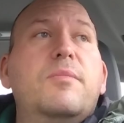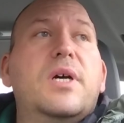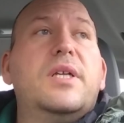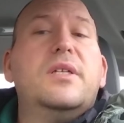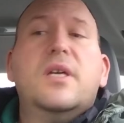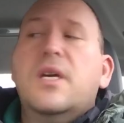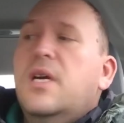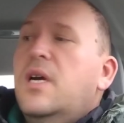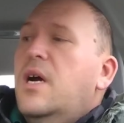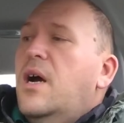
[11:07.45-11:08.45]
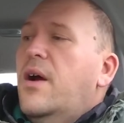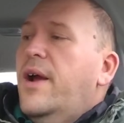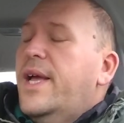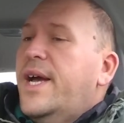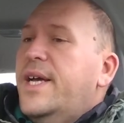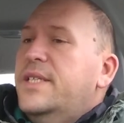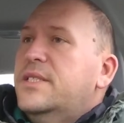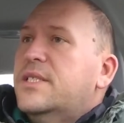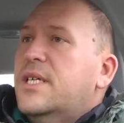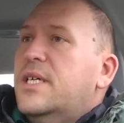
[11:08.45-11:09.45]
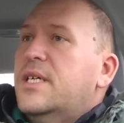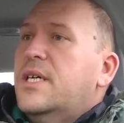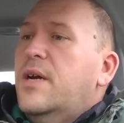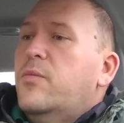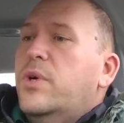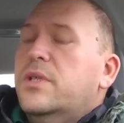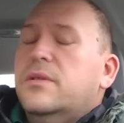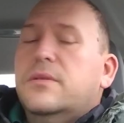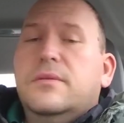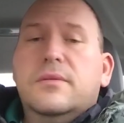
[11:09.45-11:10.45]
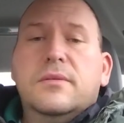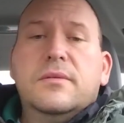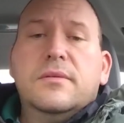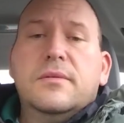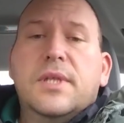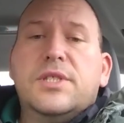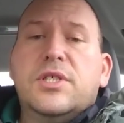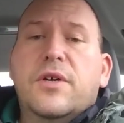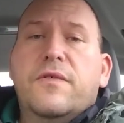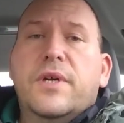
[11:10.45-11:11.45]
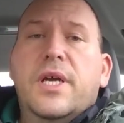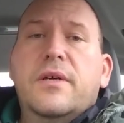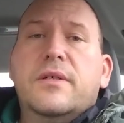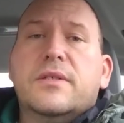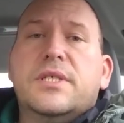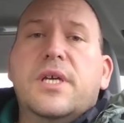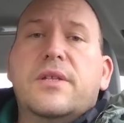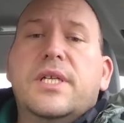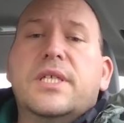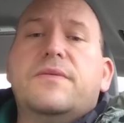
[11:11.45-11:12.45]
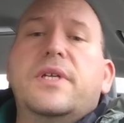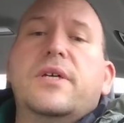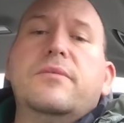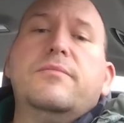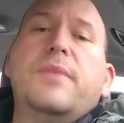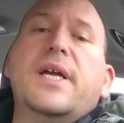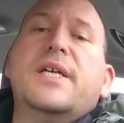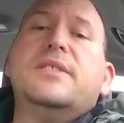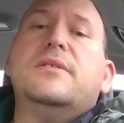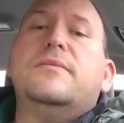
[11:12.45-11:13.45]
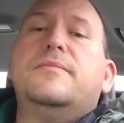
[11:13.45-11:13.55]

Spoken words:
But all right, guys, I will let you go for now, and I'll see you on the next video. Bye, guys.